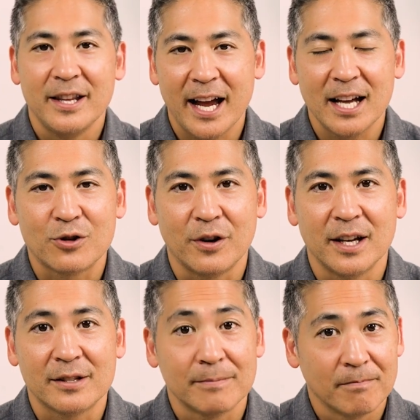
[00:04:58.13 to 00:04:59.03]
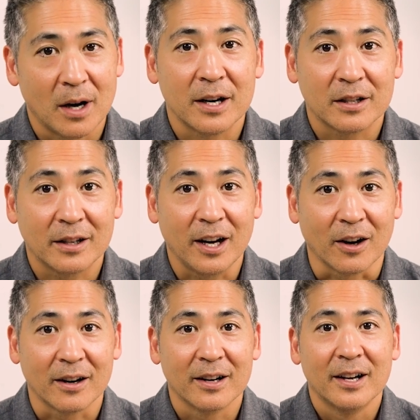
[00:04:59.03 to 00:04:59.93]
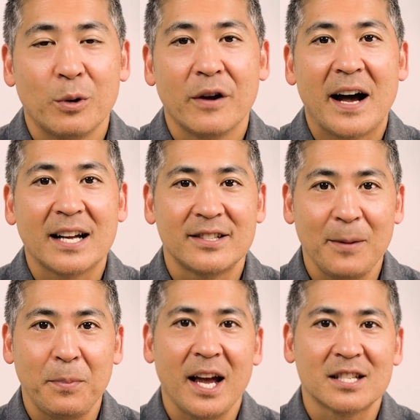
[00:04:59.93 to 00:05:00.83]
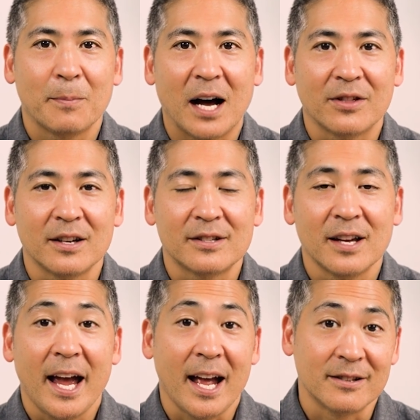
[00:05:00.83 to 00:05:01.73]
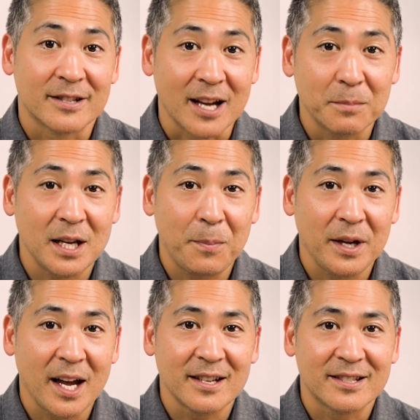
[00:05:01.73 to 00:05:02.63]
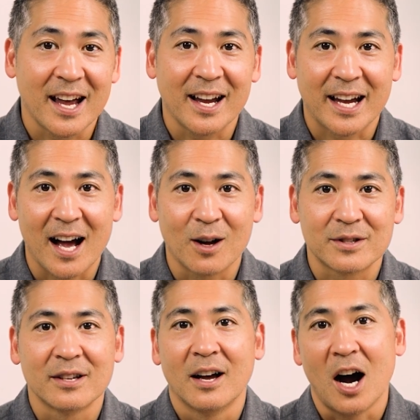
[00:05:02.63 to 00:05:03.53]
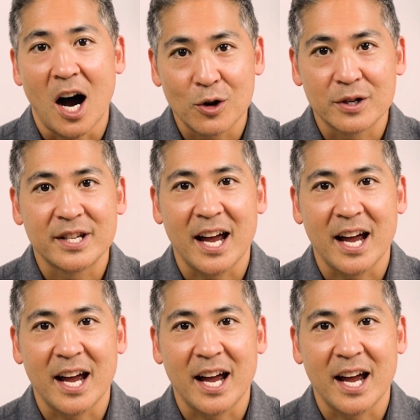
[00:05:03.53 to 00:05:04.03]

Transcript: And the answer is unclear. We have asked CPAs about this, and some CPAs say it counts, others